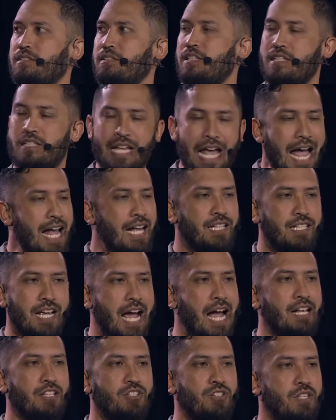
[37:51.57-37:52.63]
To
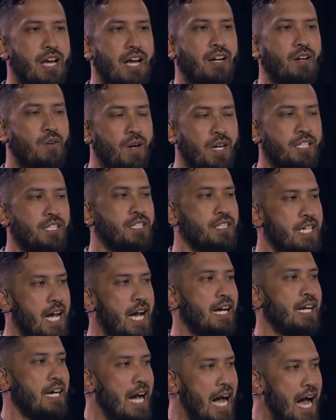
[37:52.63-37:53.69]
answer that question,
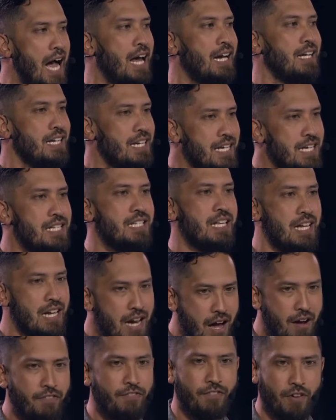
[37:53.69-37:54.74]
yeah, God is
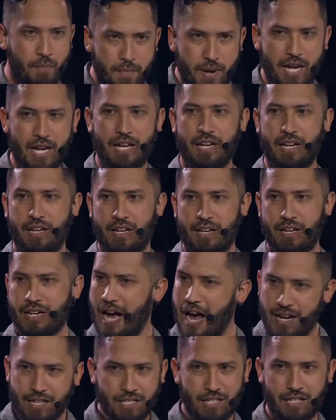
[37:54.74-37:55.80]
enough for me.
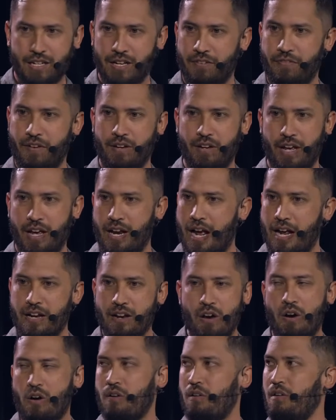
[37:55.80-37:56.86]
God is enough. And I
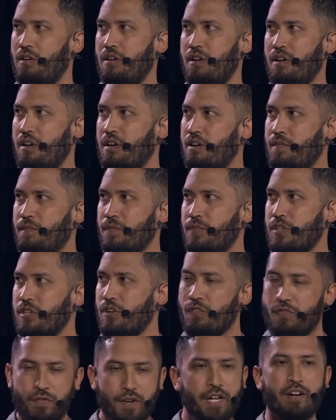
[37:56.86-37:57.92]
know
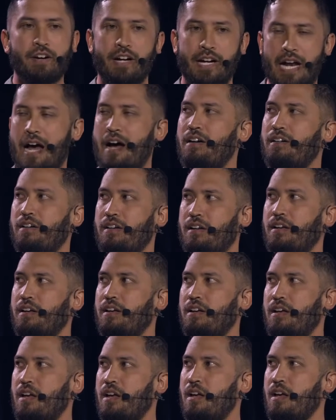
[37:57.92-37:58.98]
you'll figure it out.
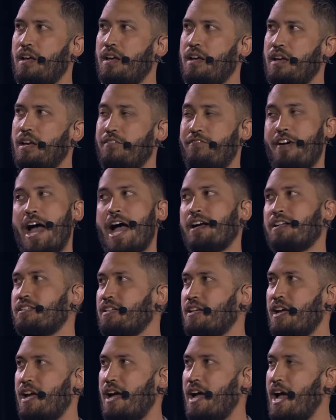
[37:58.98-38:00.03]
In fact,
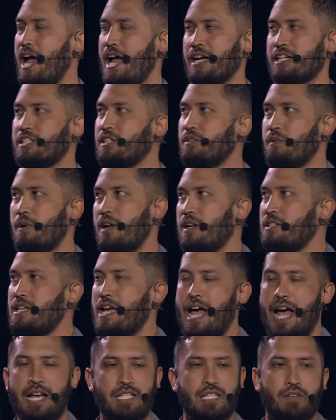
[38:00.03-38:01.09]
I actually wanted
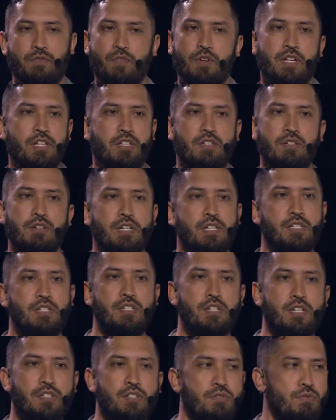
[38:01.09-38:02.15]
to ask you if we could do
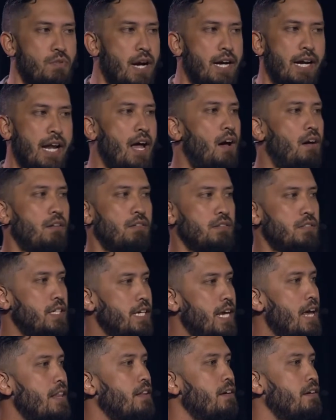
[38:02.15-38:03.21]
it just right now,
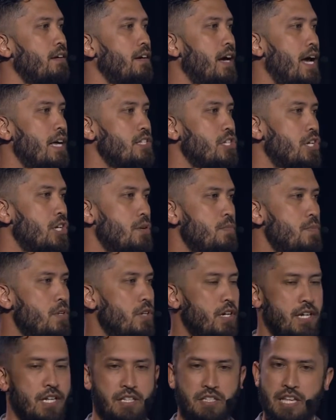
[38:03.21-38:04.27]
together, as a
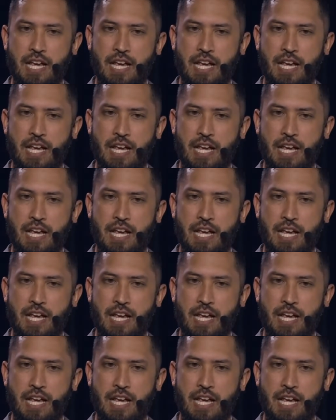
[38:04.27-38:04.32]
community.